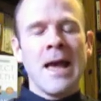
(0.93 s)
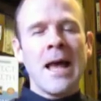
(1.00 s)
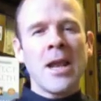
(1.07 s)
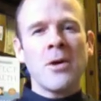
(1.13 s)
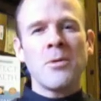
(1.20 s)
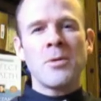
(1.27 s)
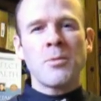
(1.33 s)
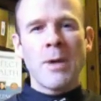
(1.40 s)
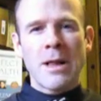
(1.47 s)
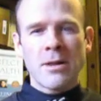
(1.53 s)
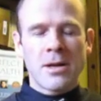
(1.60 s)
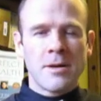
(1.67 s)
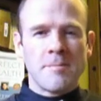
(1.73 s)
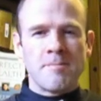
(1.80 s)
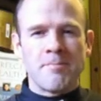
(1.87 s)
Hello and
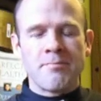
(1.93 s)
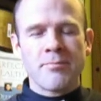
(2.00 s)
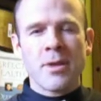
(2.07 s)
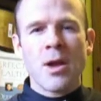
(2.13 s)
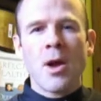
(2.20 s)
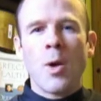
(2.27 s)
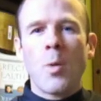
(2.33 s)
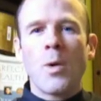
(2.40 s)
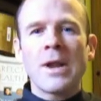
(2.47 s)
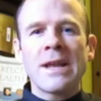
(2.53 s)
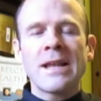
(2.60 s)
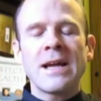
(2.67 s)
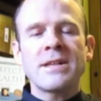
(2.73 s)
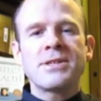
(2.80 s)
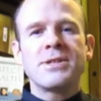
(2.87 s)
welcome. What I'd
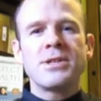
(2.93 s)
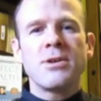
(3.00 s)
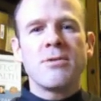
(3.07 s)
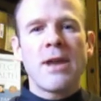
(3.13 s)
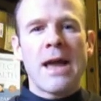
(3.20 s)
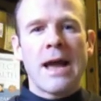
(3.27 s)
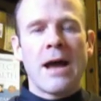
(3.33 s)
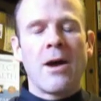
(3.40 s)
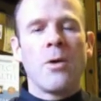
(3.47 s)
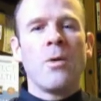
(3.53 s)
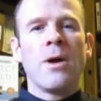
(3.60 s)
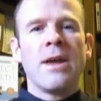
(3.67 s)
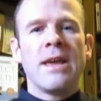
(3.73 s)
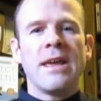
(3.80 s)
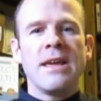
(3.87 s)
like to do now
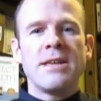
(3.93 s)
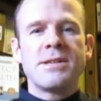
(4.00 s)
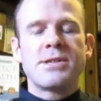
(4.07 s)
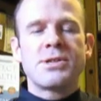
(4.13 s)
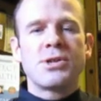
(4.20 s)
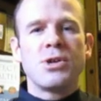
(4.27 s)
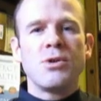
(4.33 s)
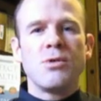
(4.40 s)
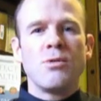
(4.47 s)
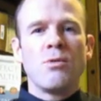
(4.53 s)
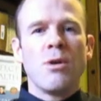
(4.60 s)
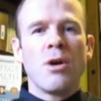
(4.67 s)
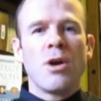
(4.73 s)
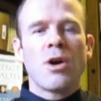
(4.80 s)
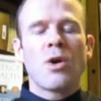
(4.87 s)
is
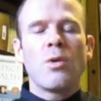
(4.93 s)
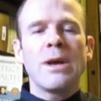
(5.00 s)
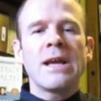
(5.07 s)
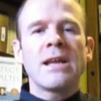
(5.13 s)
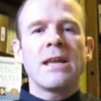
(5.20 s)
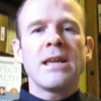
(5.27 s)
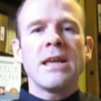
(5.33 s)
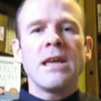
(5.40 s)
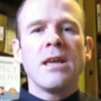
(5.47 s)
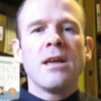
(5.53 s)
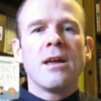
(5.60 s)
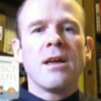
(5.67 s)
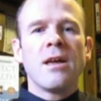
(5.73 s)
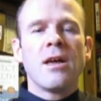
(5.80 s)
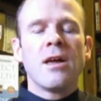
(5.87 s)
to quickly
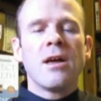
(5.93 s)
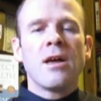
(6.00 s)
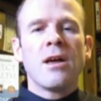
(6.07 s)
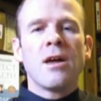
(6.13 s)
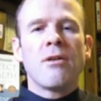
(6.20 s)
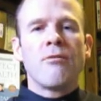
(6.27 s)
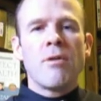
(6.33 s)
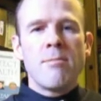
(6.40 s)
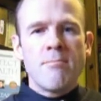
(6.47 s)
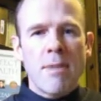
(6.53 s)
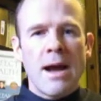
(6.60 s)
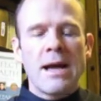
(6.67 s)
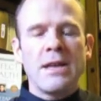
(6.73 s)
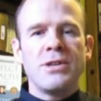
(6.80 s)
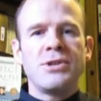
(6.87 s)

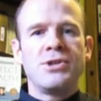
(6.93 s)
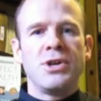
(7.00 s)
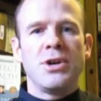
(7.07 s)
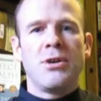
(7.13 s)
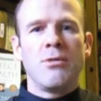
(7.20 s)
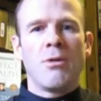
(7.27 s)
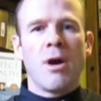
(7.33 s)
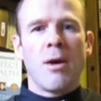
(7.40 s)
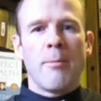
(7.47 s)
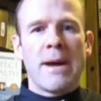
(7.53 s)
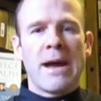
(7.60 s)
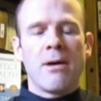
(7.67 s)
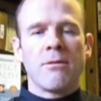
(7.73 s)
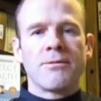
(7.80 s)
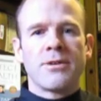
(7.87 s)
remind you
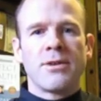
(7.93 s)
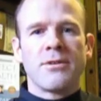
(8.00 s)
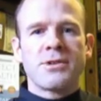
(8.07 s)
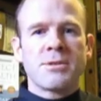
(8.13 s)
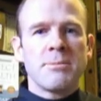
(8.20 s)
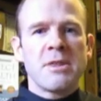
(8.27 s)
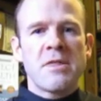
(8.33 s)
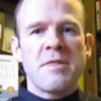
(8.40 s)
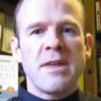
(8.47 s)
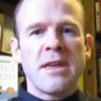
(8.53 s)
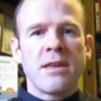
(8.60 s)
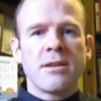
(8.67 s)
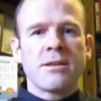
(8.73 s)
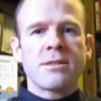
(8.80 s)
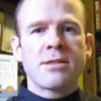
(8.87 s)
about some of the
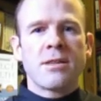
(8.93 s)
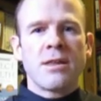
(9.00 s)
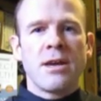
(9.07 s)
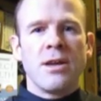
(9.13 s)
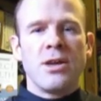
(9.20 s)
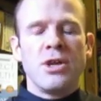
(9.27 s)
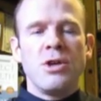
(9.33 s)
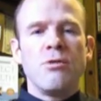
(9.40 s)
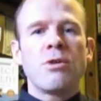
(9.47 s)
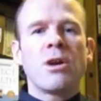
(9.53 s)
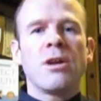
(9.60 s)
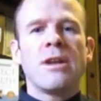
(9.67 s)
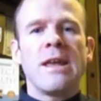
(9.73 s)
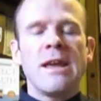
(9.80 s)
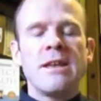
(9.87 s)
things that you
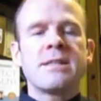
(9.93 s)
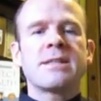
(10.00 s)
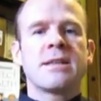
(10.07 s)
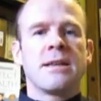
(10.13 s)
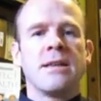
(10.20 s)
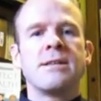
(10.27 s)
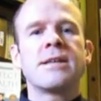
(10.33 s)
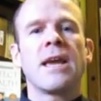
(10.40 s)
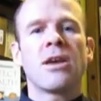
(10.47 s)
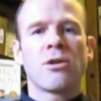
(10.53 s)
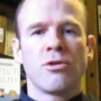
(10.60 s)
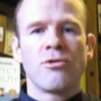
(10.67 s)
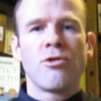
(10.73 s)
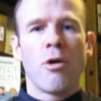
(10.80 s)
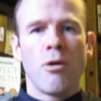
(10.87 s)
can instantly take
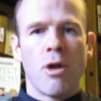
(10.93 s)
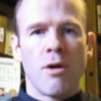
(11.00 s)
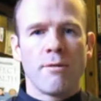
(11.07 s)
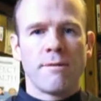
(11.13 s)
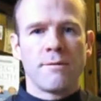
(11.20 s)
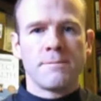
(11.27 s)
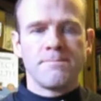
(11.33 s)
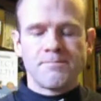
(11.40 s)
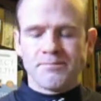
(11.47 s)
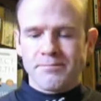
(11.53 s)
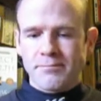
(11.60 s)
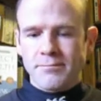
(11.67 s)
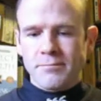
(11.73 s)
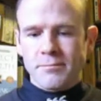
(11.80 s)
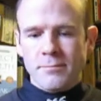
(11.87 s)
control of.
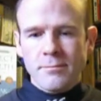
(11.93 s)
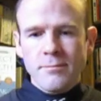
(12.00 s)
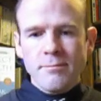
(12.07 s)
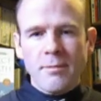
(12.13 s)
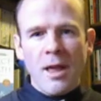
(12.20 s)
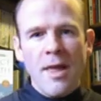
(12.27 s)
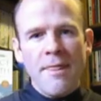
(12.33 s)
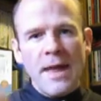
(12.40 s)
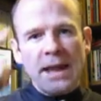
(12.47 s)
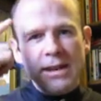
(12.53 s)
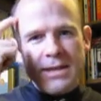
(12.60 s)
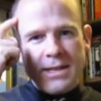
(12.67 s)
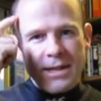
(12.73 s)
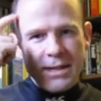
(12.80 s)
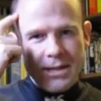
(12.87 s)
And that
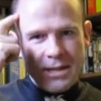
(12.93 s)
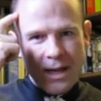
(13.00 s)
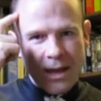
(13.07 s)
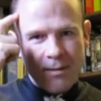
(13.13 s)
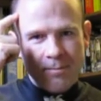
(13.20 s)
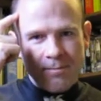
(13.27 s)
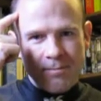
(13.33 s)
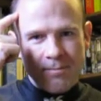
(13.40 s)
is this thing,